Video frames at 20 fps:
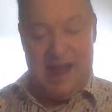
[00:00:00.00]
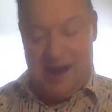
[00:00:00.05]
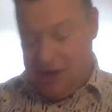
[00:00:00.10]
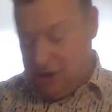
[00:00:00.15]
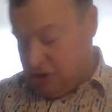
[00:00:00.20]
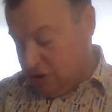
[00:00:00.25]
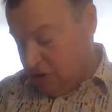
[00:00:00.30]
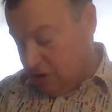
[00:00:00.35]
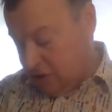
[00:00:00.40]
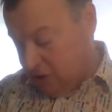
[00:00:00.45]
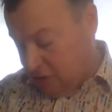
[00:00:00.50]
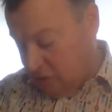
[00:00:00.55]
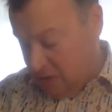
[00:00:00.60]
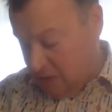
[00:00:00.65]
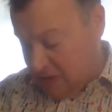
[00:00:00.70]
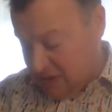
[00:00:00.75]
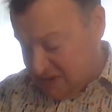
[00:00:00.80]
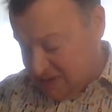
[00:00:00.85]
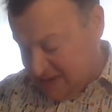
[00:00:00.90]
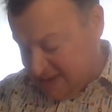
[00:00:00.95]
angel of the
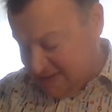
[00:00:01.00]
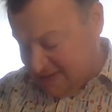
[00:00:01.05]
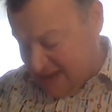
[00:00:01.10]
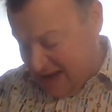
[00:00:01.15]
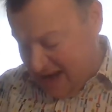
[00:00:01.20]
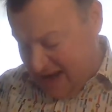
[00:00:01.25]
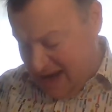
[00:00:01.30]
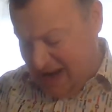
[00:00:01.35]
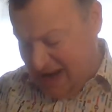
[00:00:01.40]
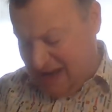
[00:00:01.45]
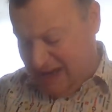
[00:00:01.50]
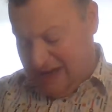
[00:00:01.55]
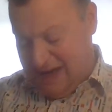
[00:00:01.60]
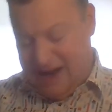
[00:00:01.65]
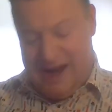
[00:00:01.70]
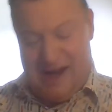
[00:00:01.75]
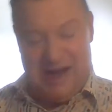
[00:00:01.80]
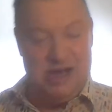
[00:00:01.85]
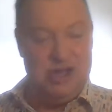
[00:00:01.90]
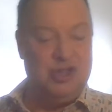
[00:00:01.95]
Lord, it says an
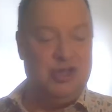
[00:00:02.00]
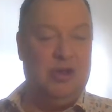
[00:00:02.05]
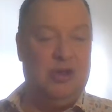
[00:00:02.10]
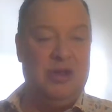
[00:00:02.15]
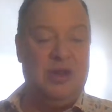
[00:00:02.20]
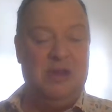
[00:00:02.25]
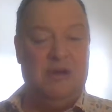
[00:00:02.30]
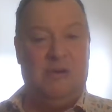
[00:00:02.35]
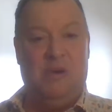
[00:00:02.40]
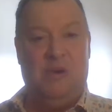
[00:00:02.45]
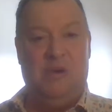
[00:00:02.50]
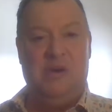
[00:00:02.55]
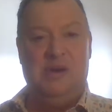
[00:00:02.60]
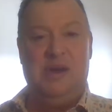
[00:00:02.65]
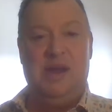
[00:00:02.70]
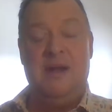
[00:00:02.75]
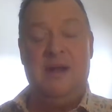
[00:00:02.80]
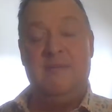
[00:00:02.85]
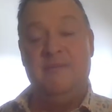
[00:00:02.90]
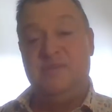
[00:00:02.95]
angel of the Lord.
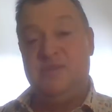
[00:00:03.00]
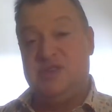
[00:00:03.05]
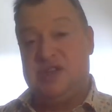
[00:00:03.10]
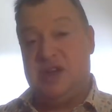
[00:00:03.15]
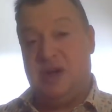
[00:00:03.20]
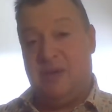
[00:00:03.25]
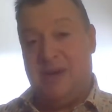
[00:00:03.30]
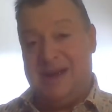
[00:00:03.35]
So